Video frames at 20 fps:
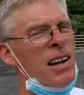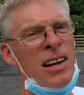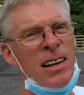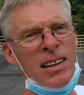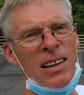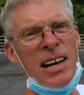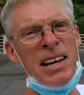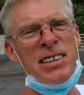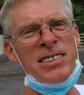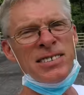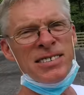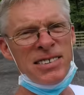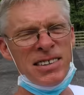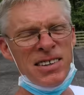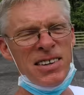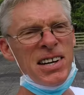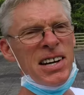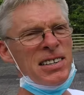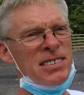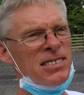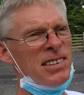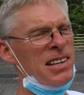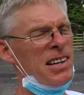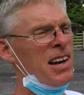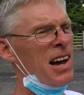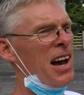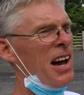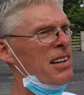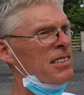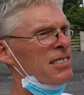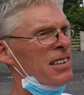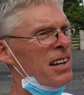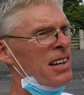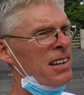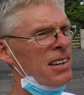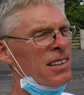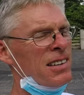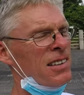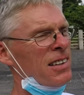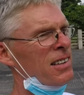Like, seriously, guys. Like,
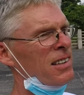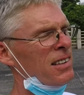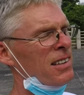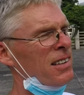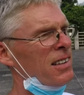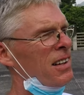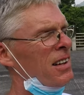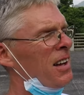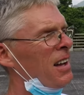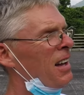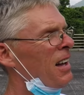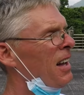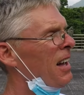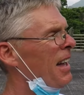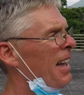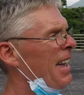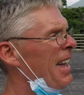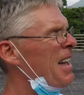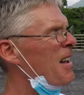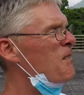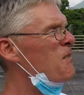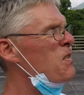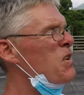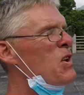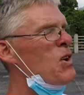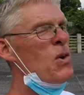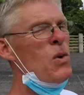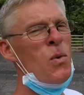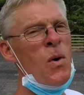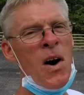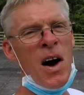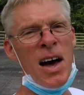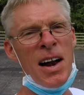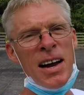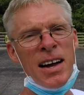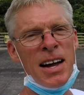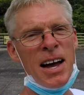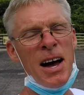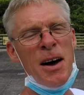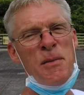if you want
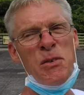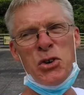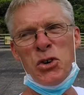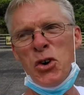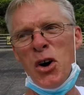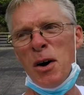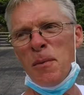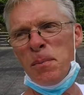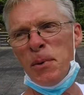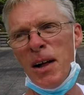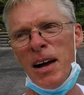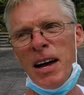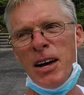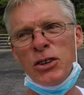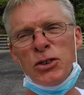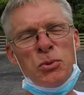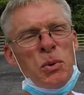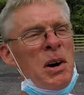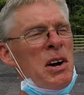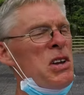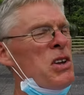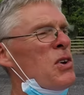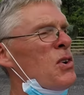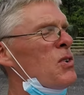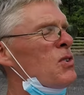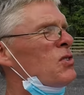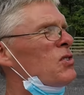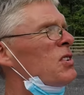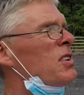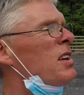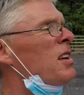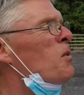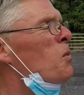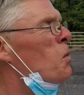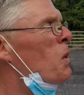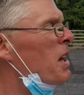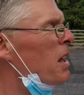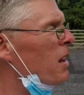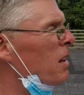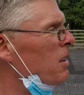to come to a place where you see
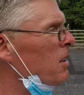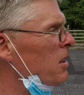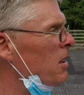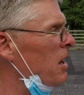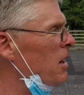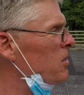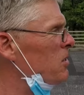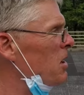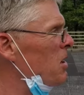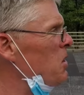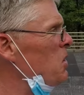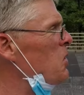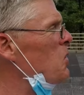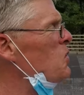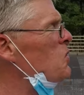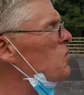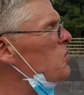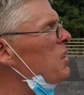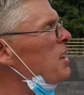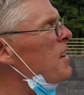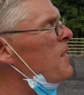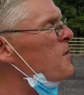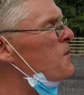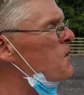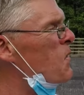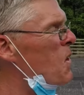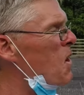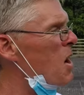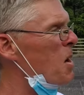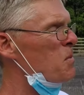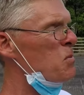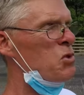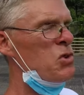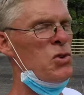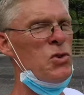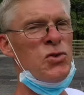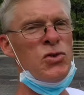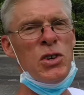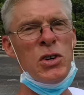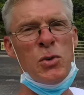wilderness and you see farms,
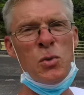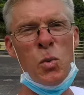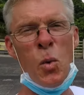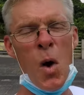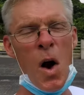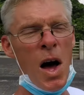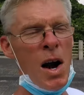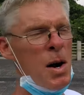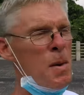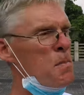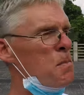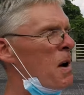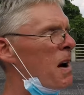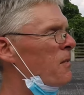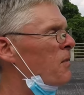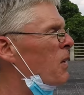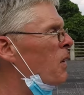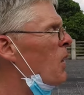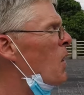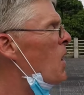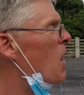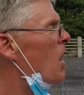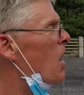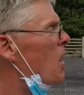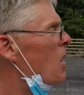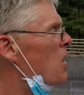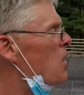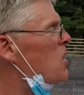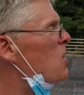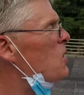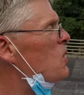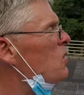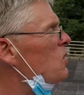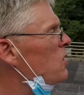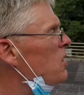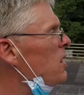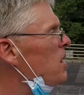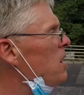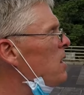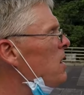you see water buffalo, you
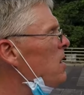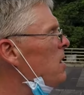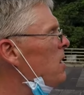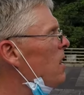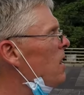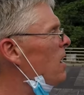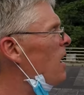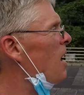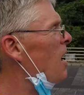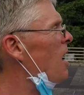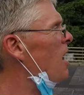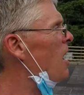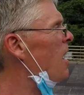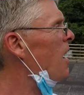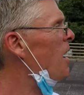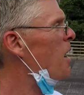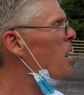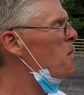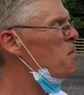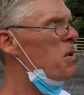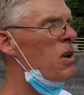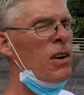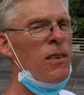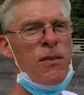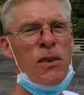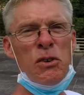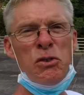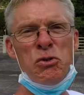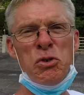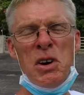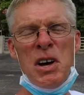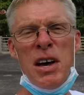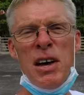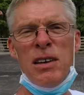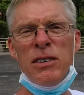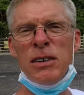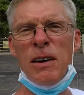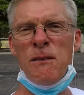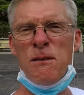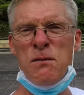see beautiful
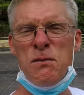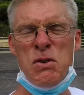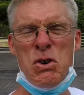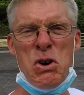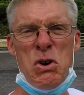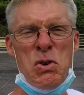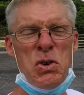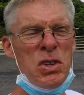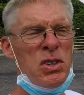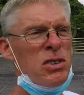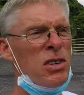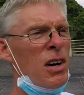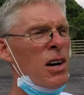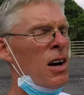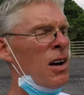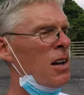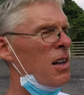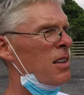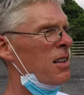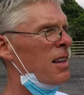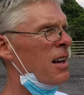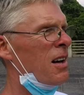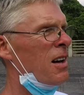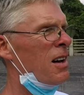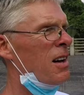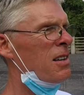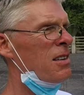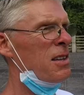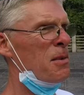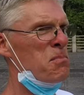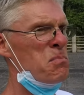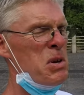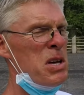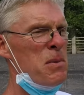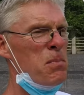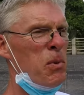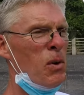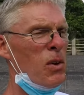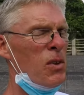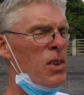trees, the fruits, the
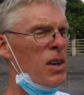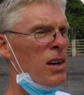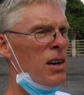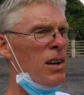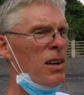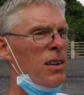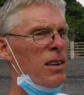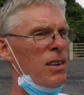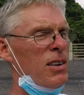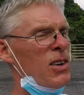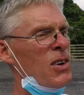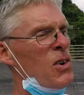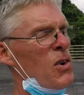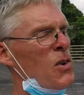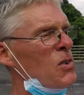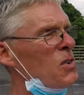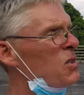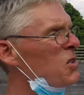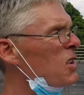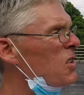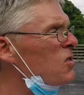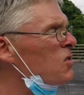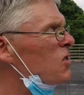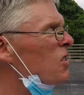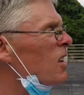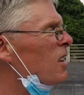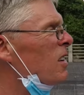people, the, you know, just